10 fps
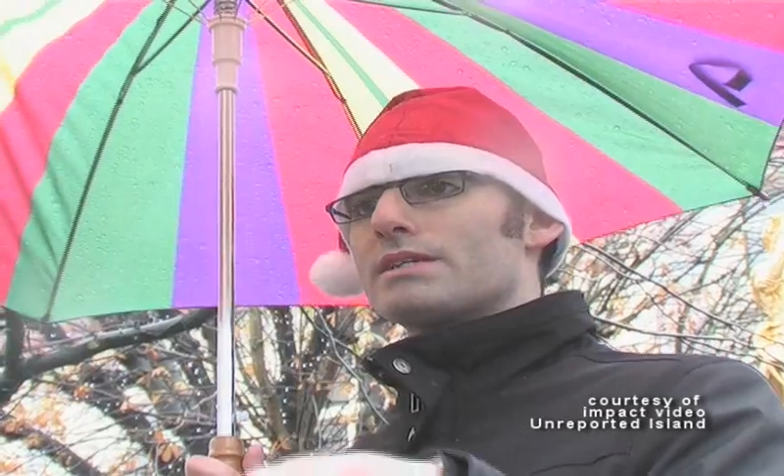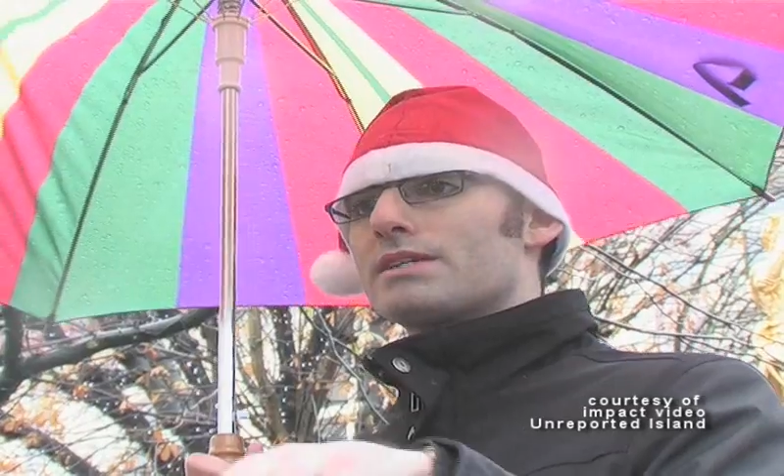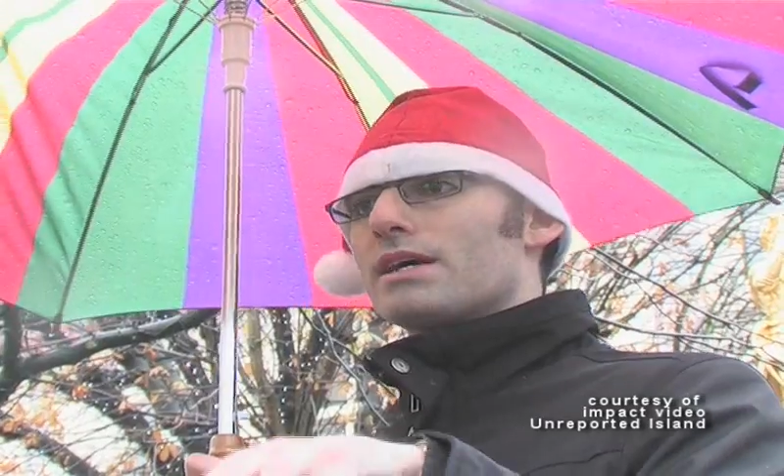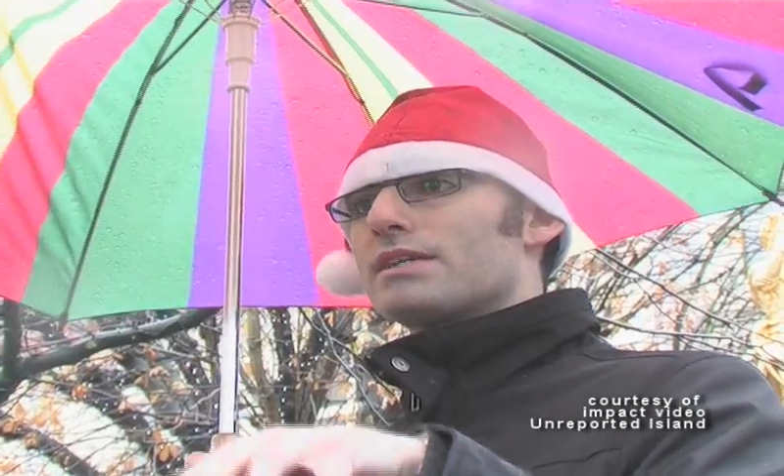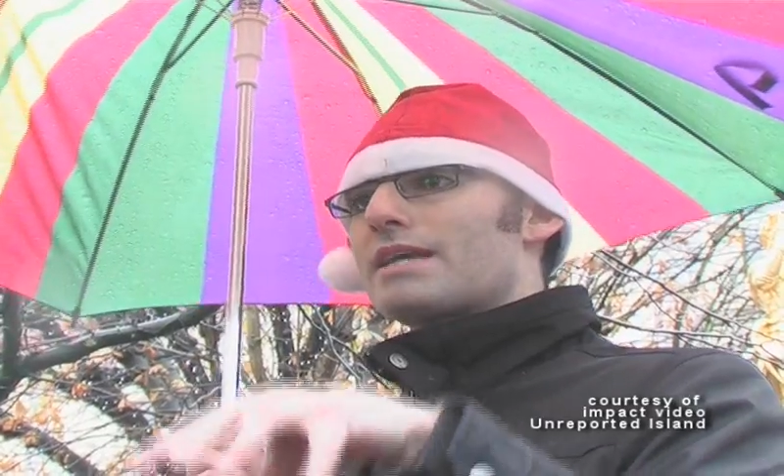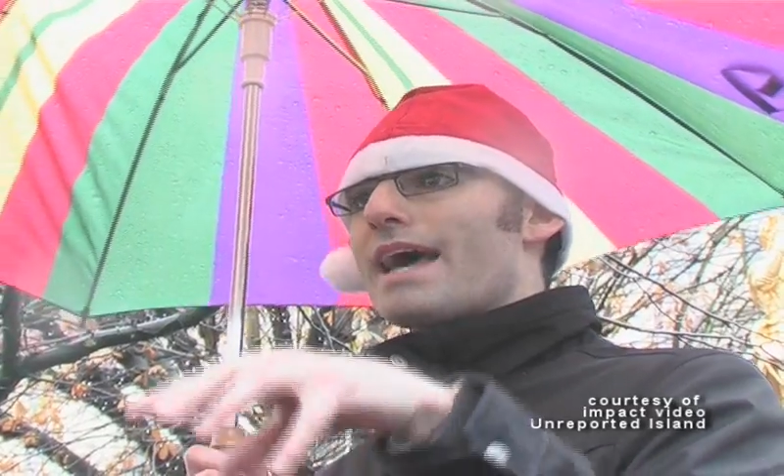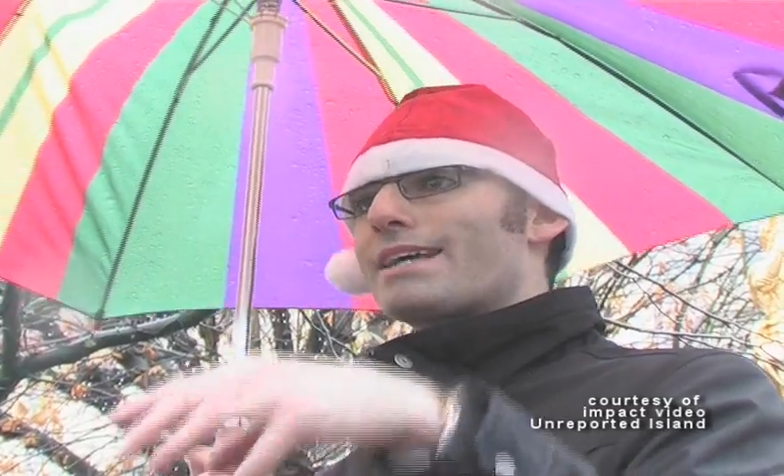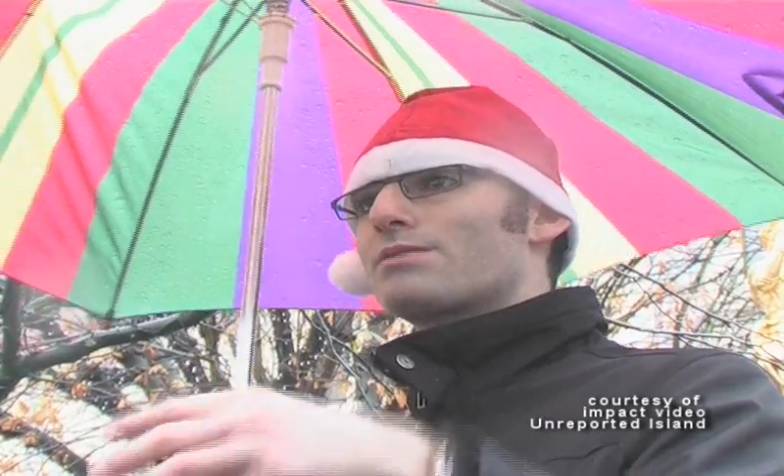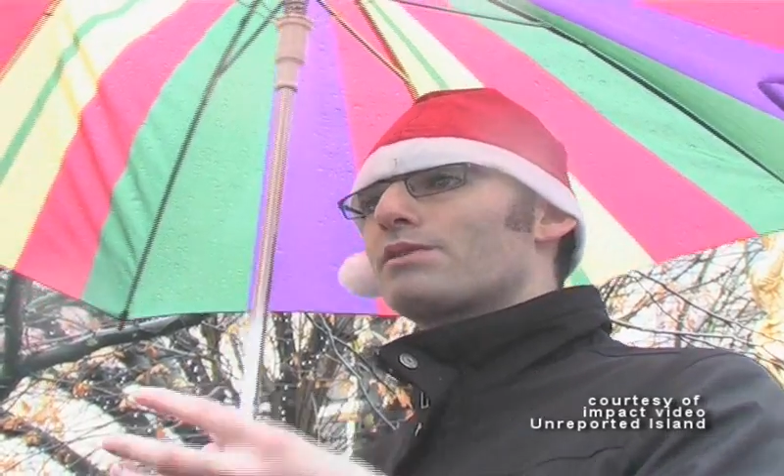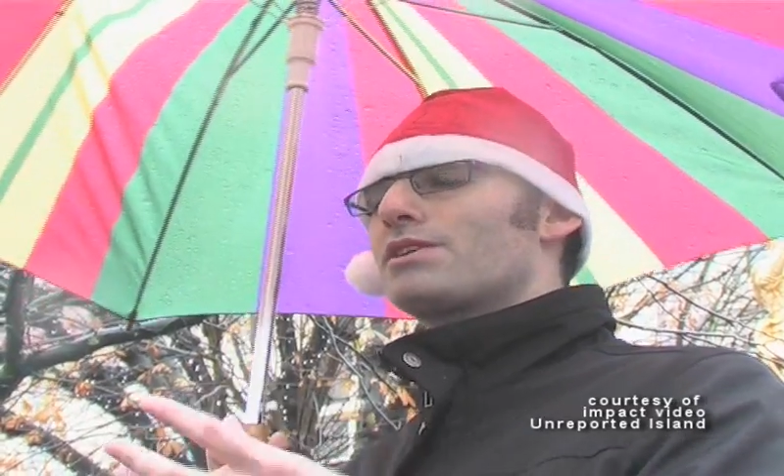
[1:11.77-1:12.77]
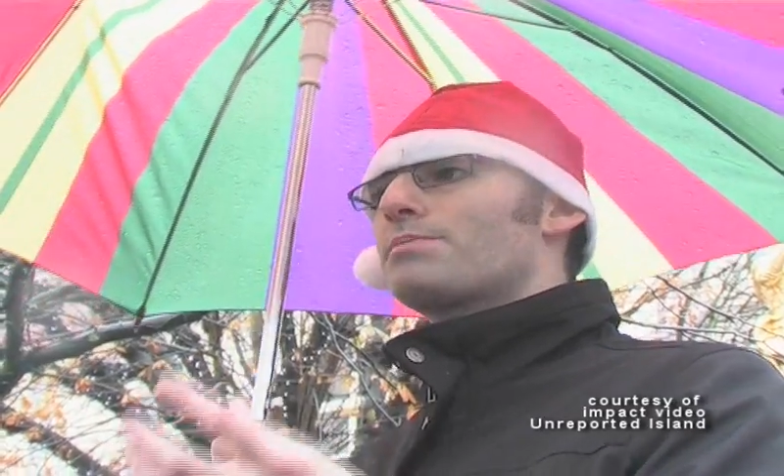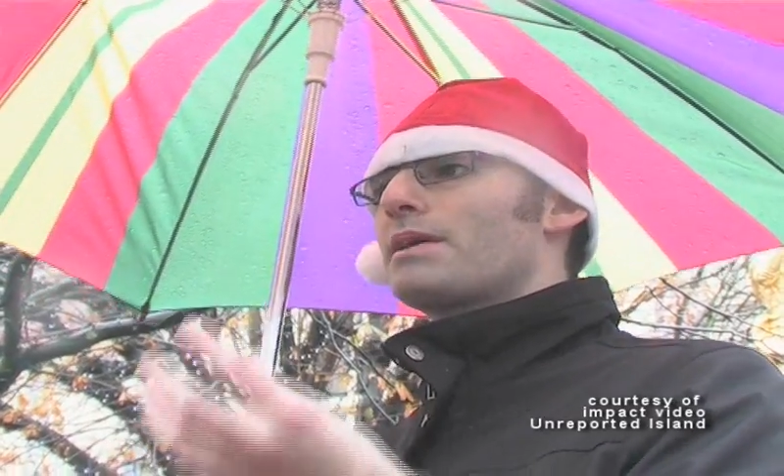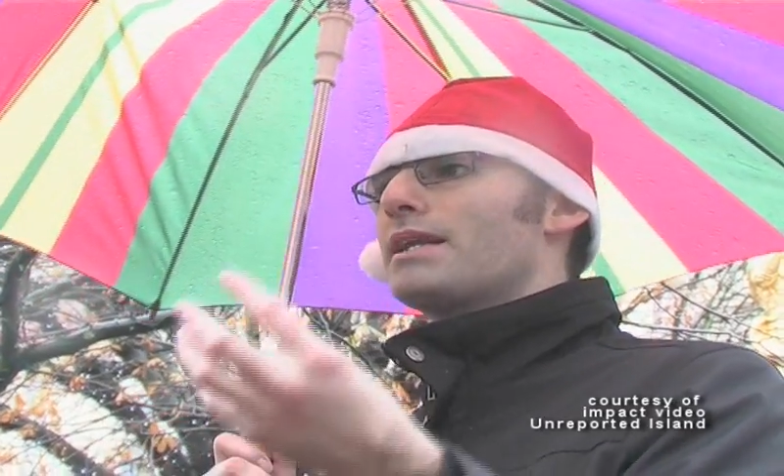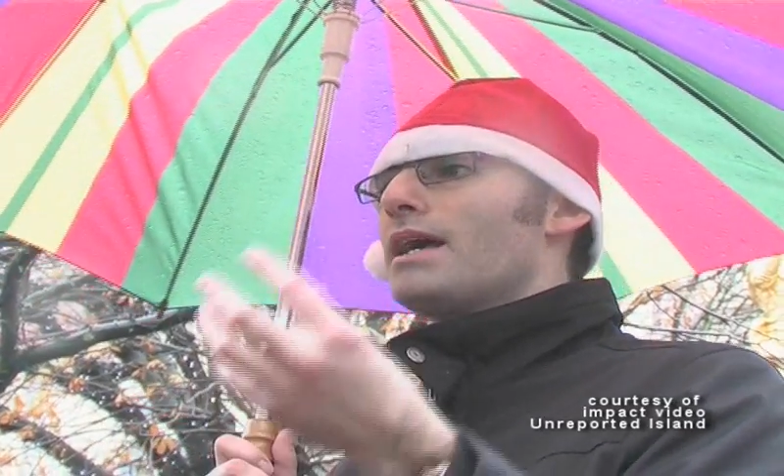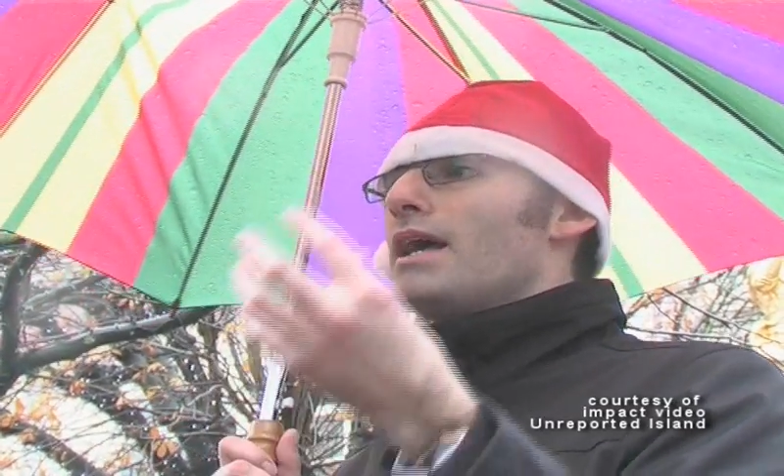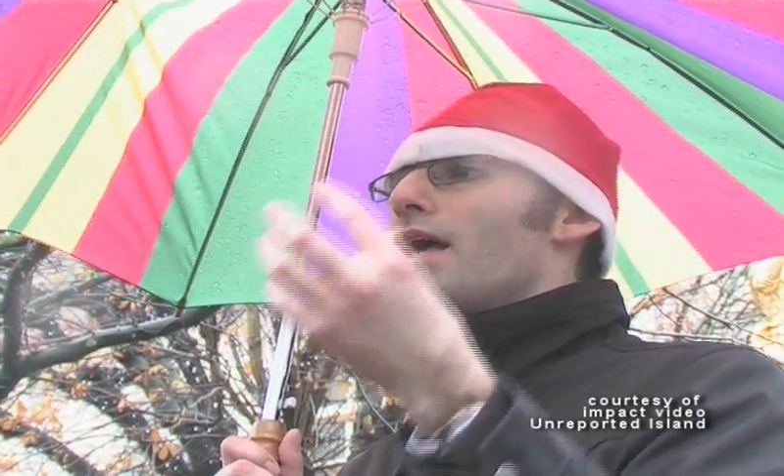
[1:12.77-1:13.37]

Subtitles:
It's a tax which has been